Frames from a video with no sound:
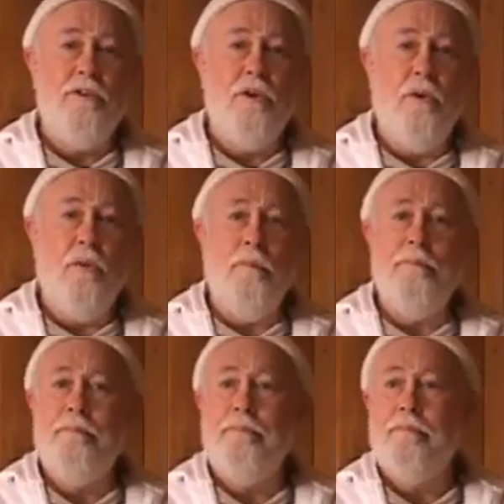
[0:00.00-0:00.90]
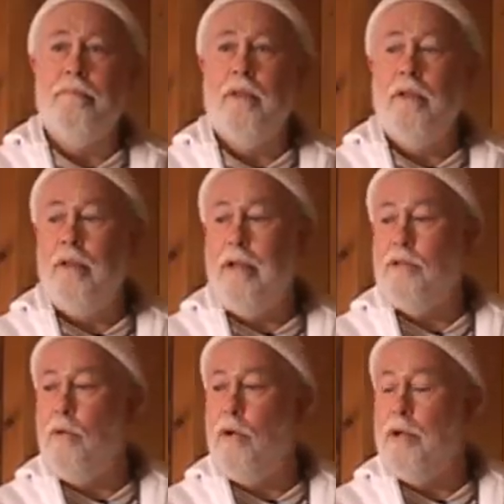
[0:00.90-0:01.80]
So
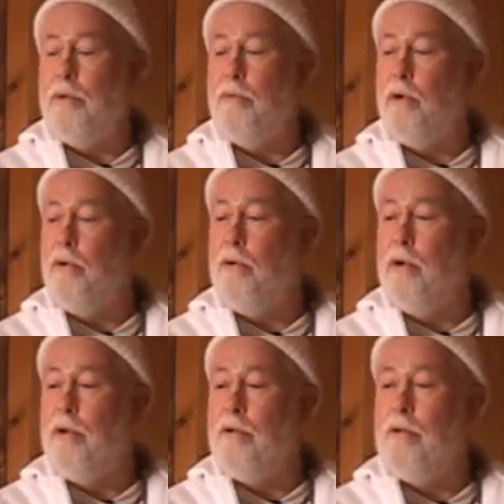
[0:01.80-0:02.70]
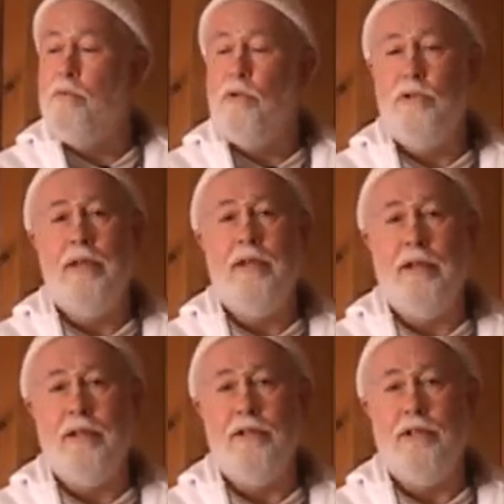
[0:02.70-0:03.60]
that's why we're
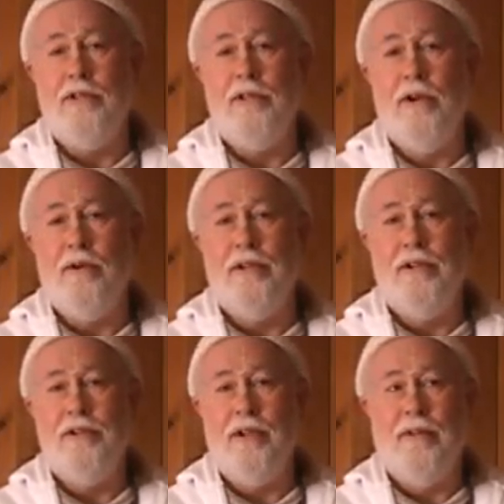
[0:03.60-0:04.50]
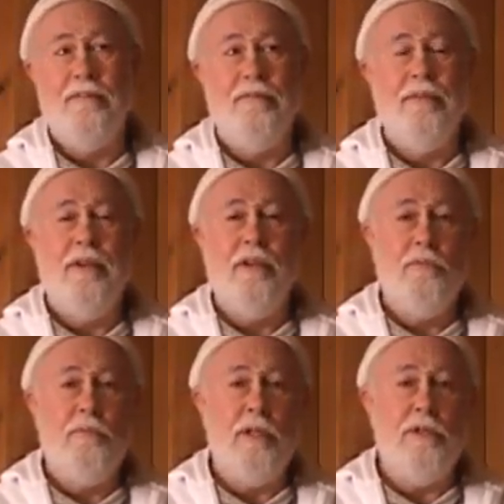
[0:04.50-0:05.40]
presenting this esoteric teaching.
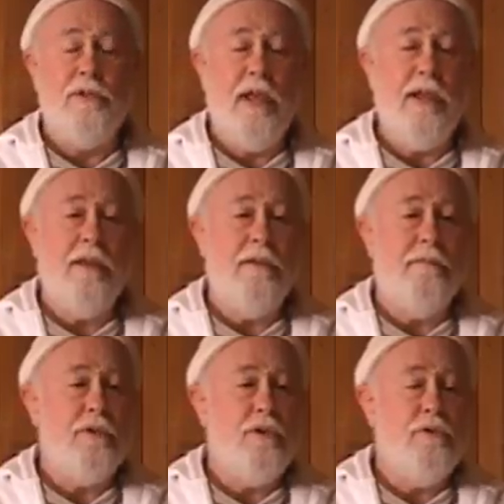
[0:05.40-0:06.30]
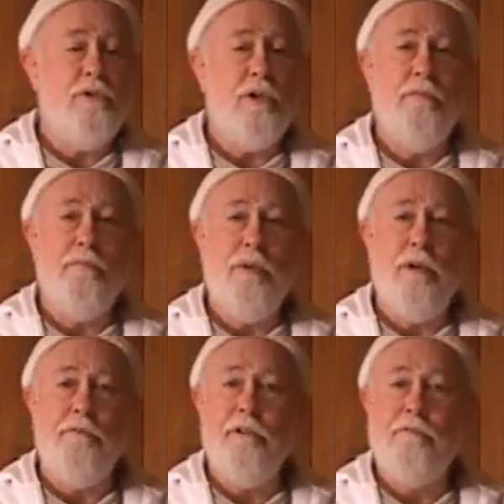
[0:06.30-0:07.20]
Please take it, use it,
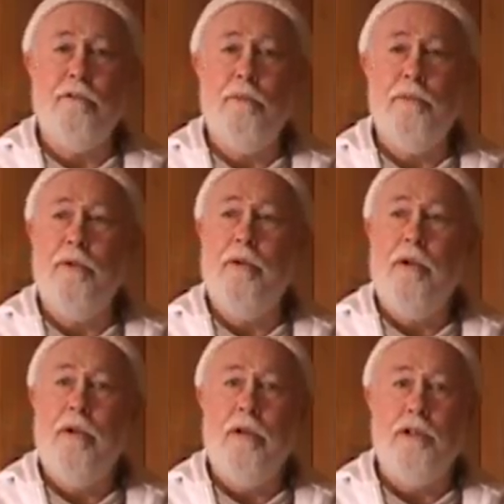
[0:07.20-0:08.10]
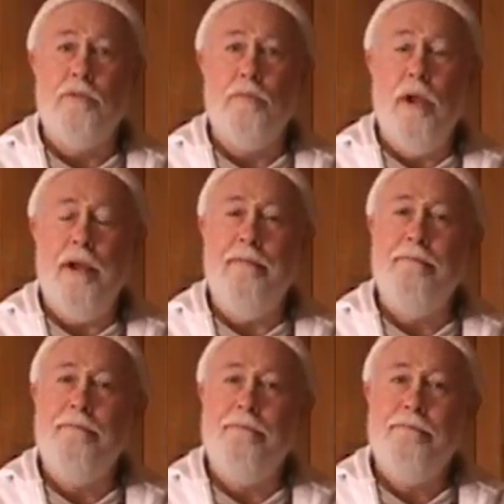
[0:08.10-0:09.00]
benefit from it, and spread it.